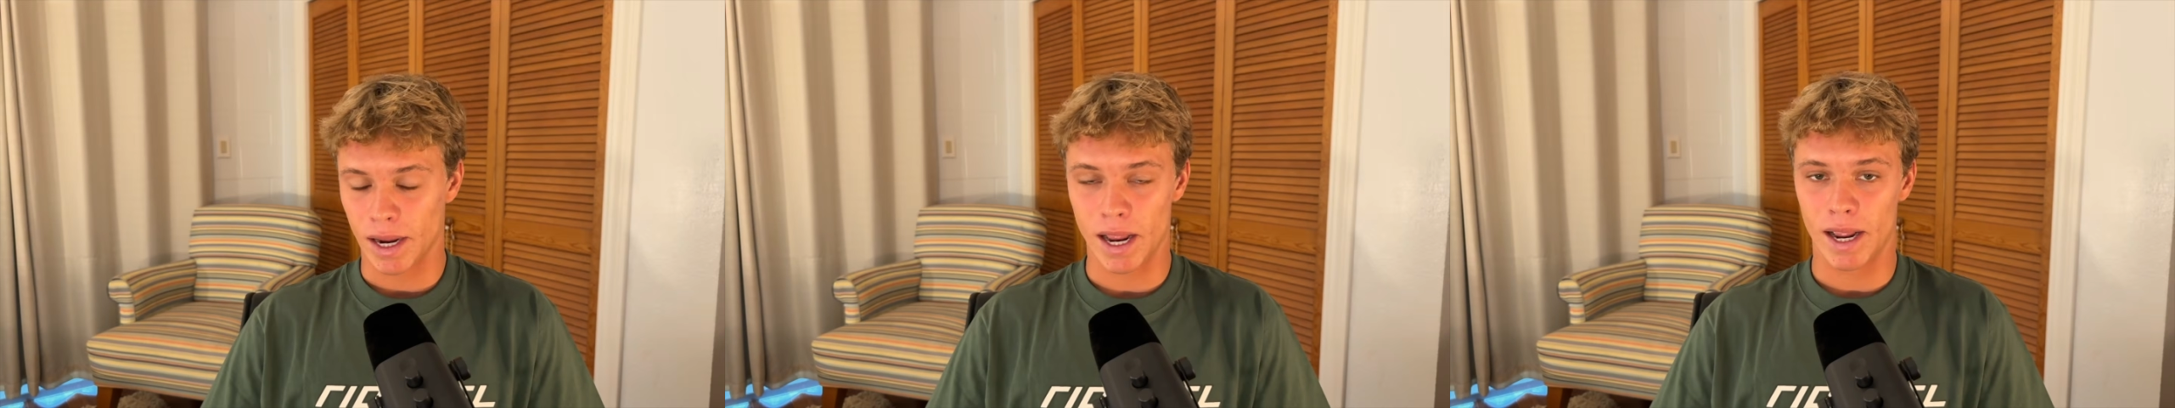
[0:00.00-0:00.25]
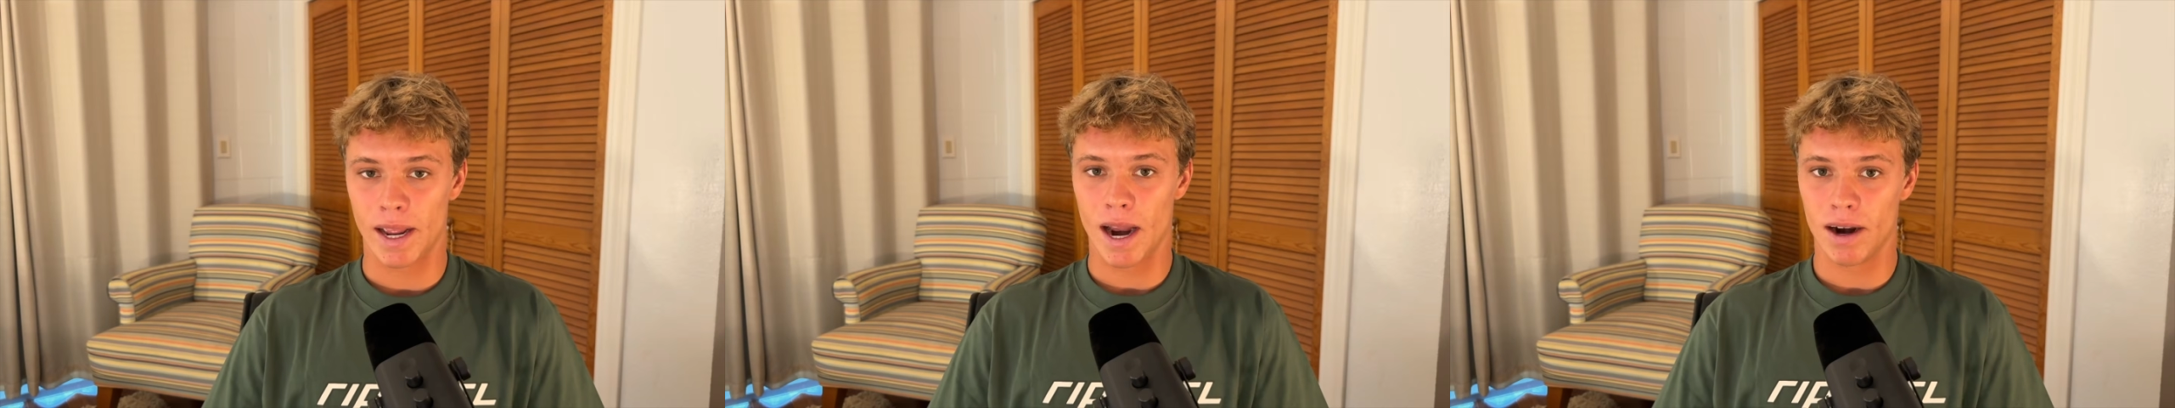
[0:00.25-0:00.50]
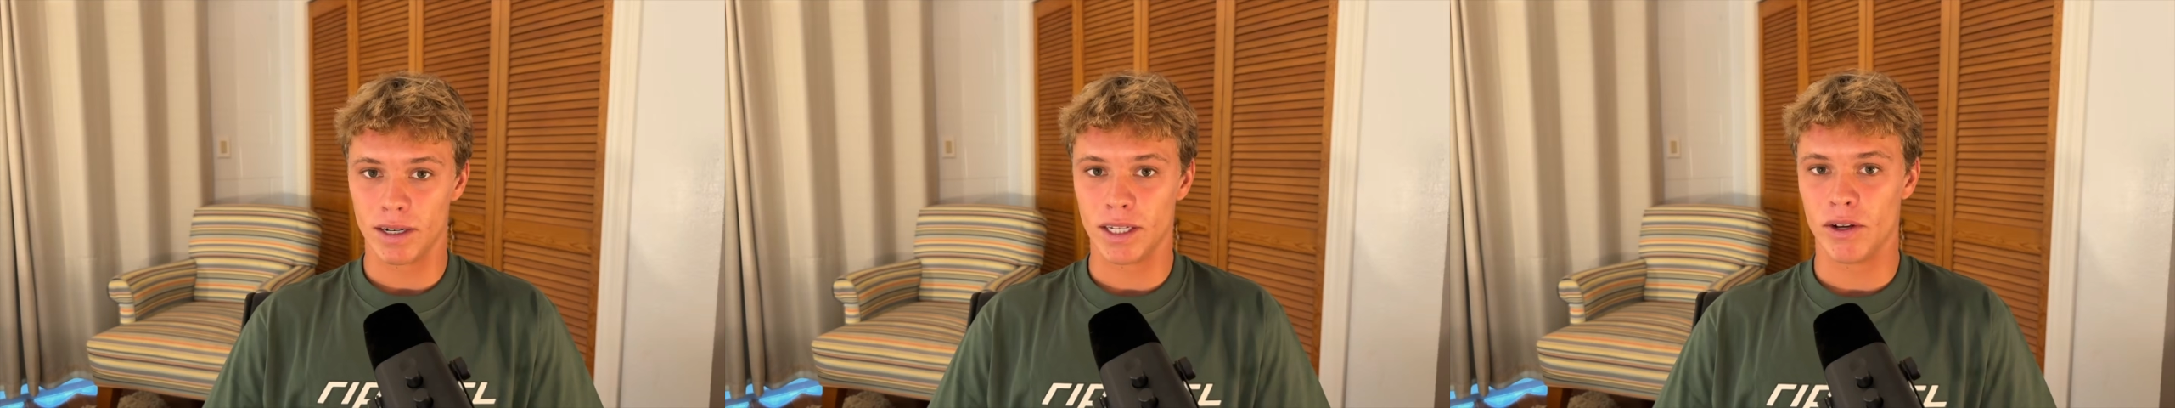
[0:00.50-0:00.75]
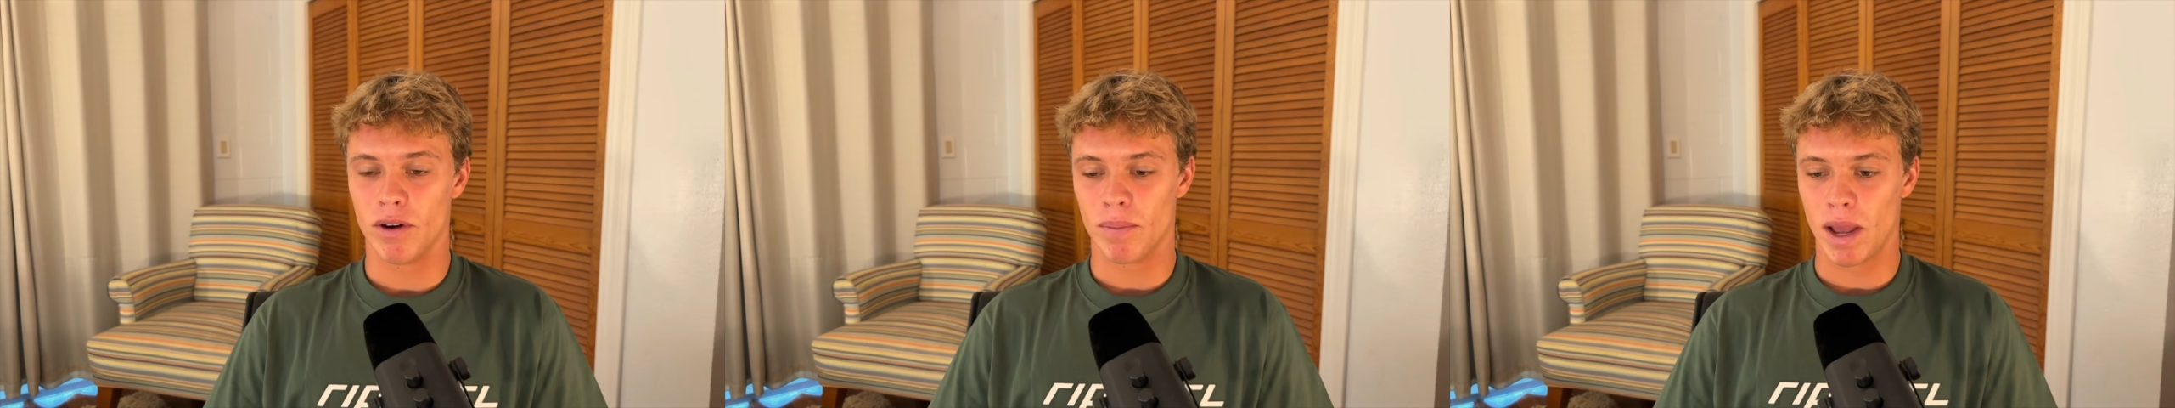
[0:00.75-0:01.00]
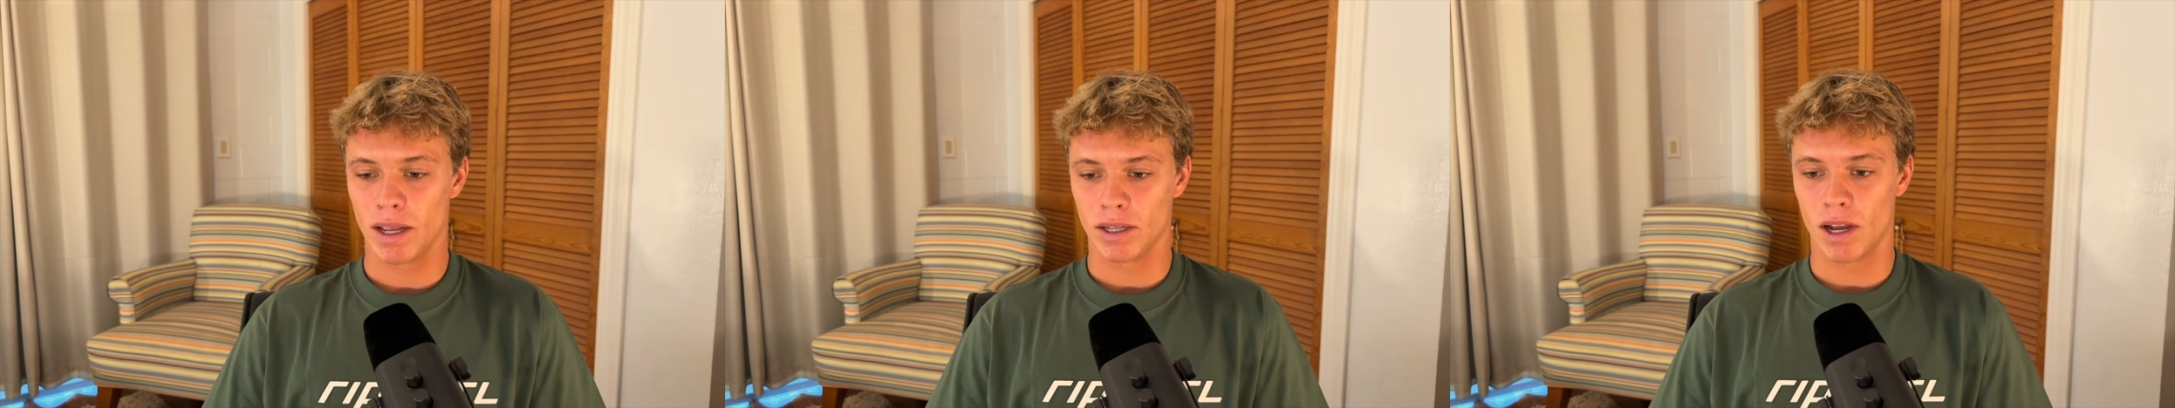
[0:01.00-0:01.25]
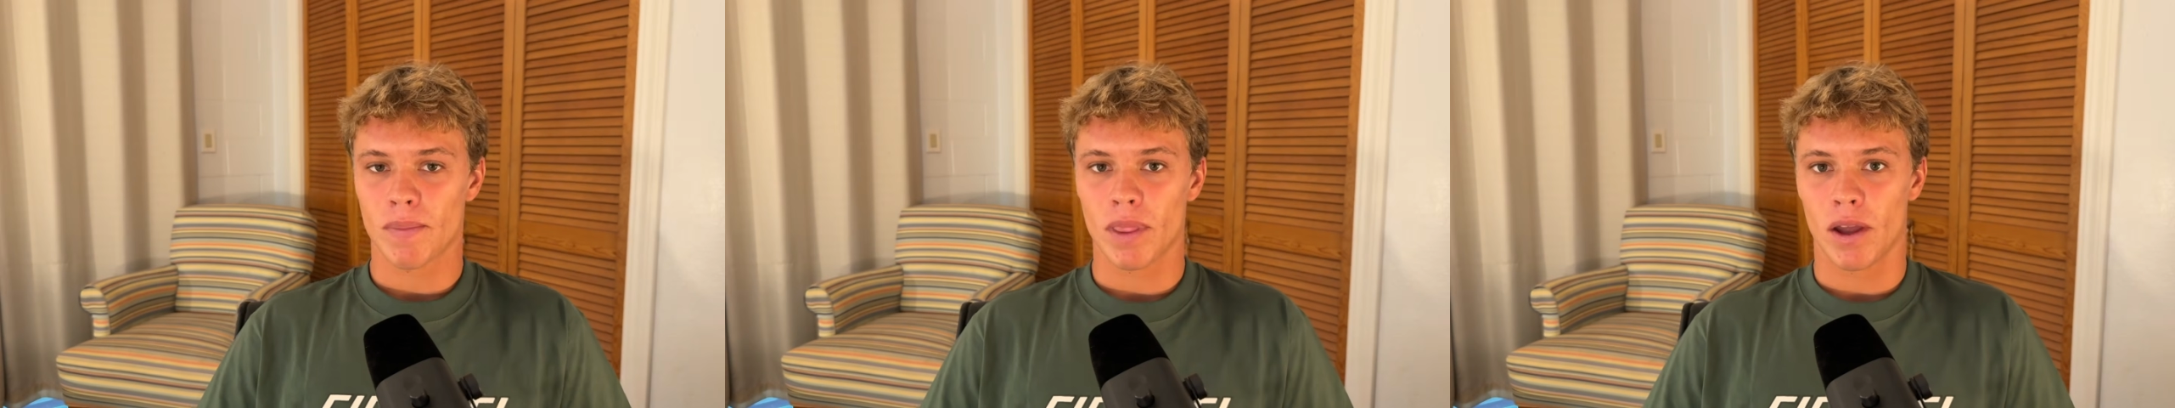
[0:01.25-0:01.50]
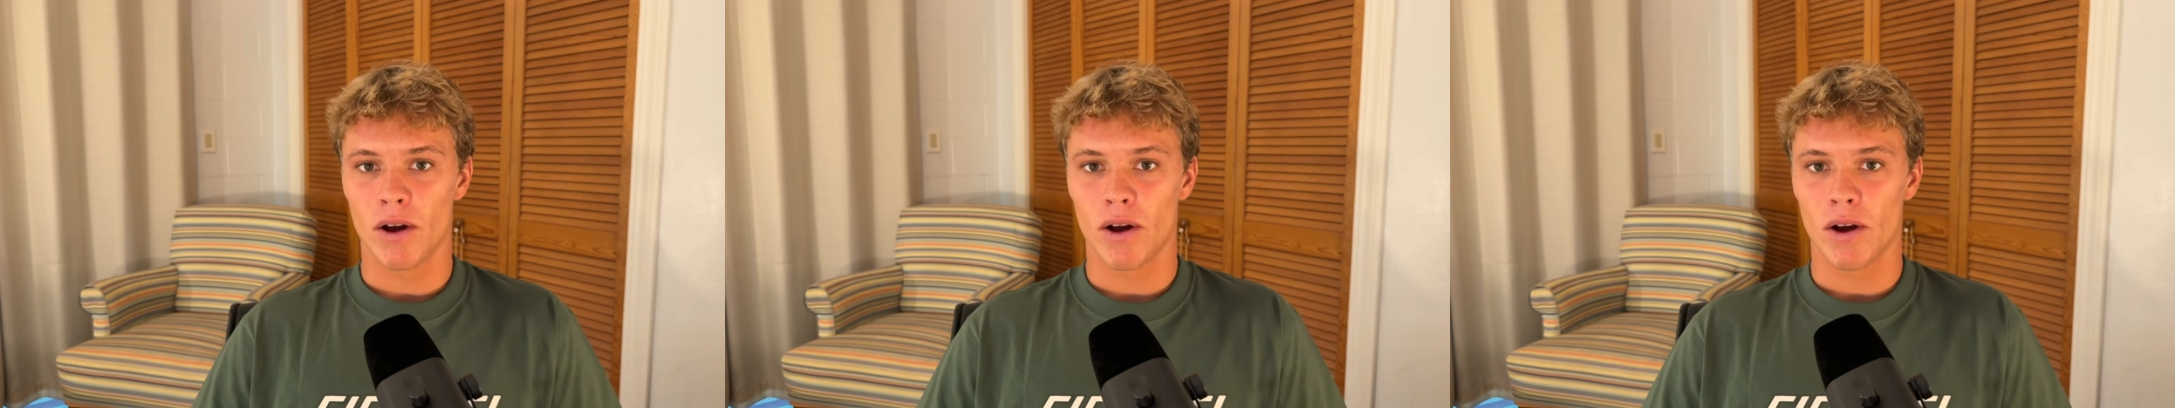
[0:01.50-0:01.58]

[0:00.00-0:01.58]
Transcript: and can guarantee you it pays off.